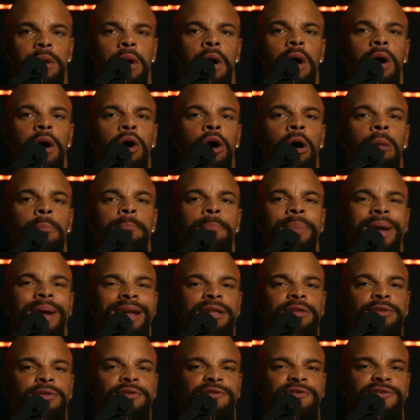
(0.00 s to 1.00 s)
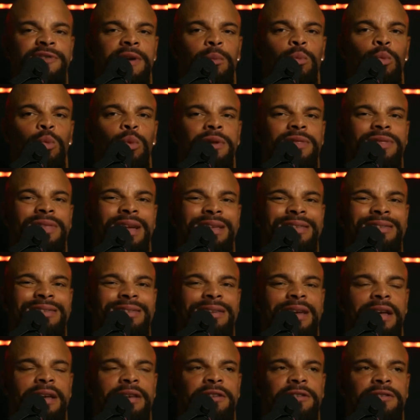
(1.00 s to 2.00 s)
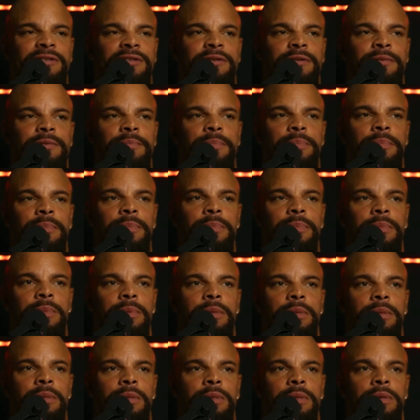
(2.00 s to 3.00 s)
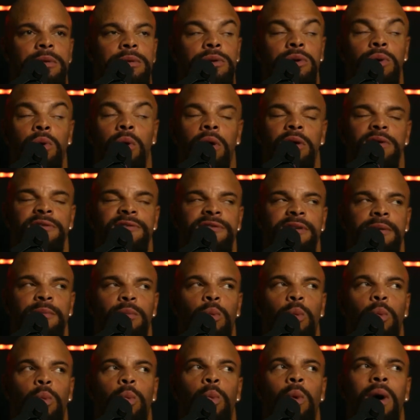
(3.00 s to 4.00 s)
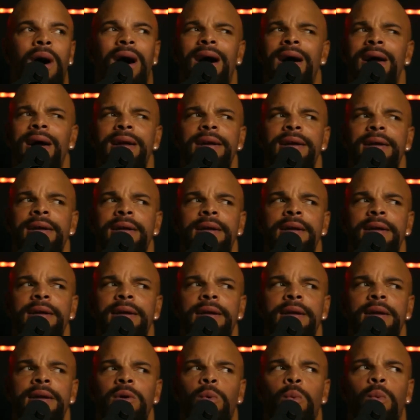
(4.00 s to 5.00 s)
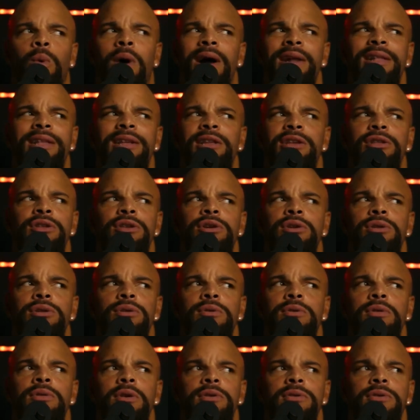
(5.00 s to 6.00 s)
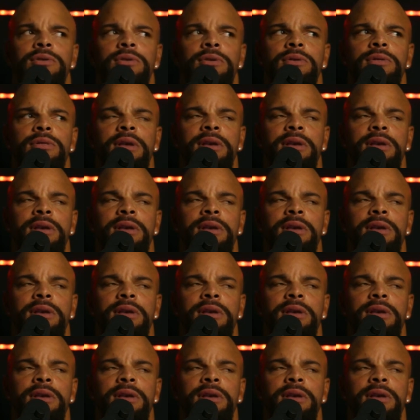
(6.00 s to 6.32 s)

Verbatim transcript: Compared to someone that says, you ask them, why, why didn't you do this?